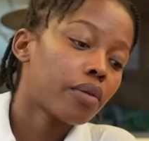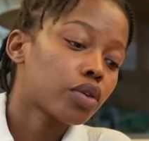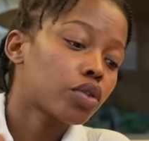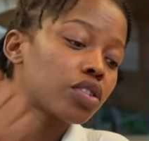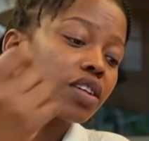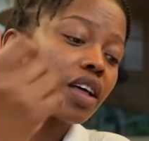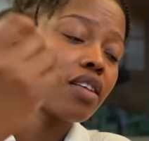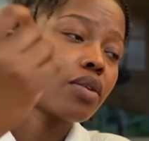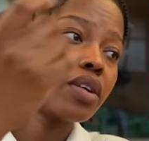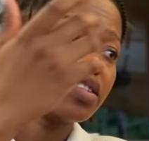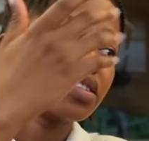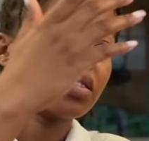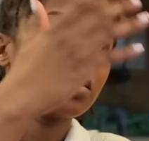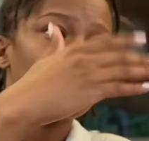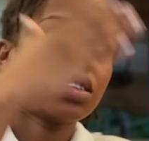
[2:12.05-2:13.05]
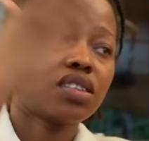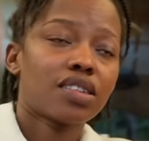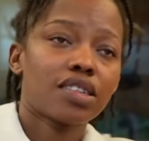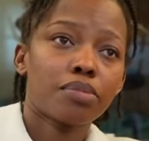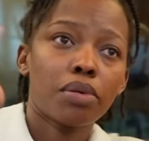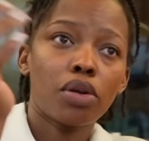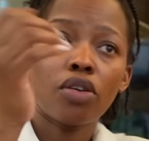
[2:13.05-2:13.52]
Because otherwise, it
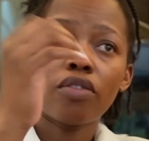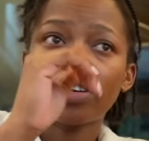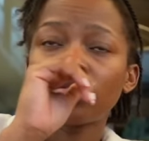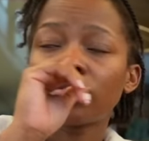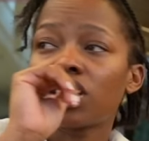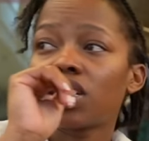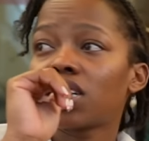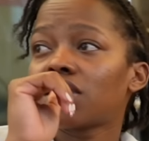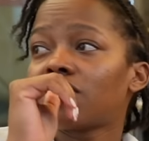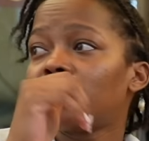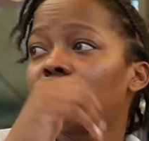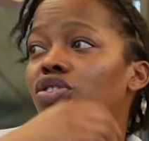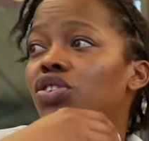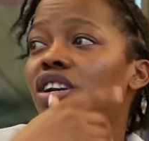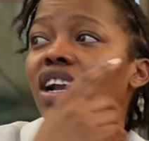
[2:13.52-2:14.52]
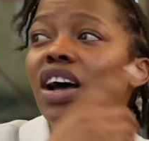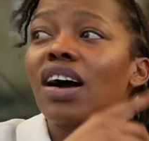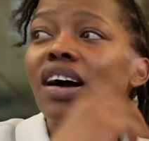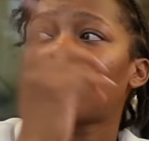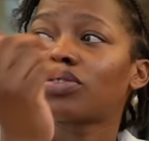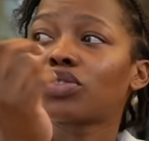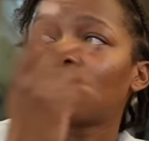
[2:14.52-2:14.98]
has spill over to the next video and now
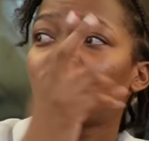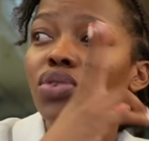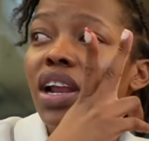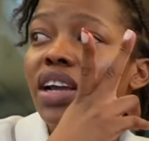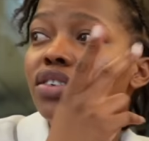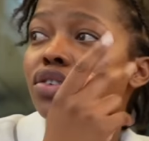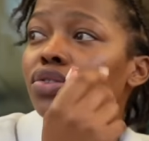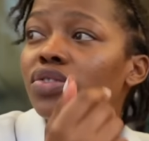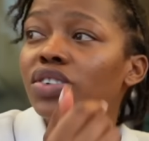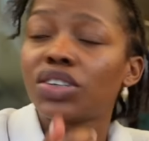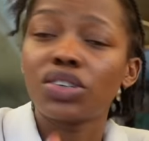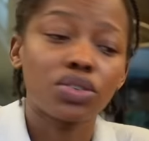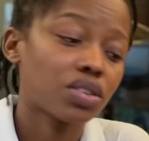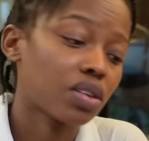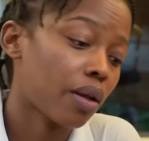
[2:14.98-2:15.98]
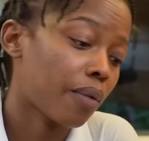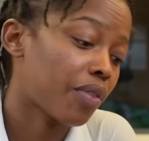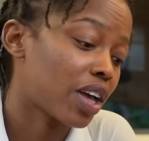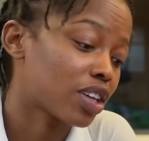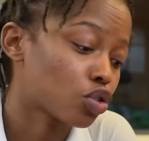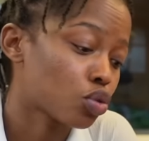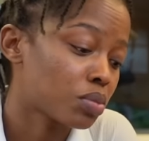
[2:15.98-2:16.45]
I have to do like 2 videos.
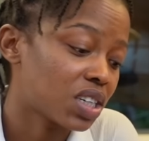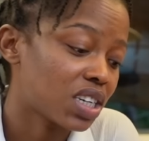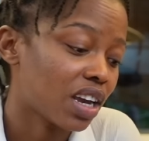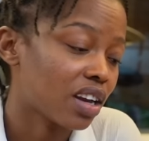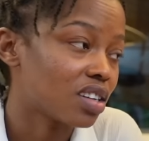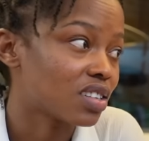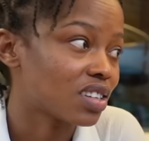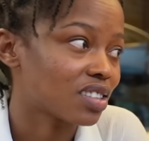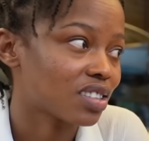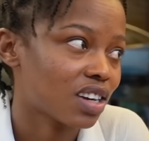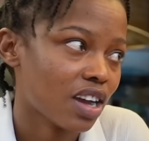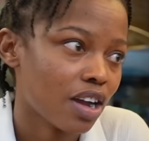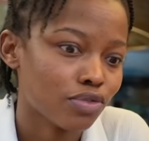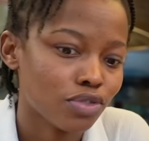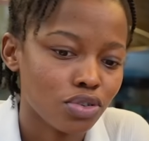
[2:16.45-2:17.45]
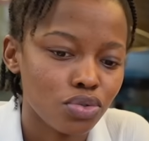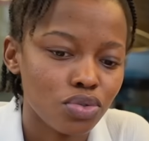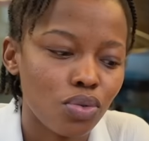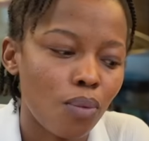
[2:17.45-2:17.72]
There are so many editing that I have to do.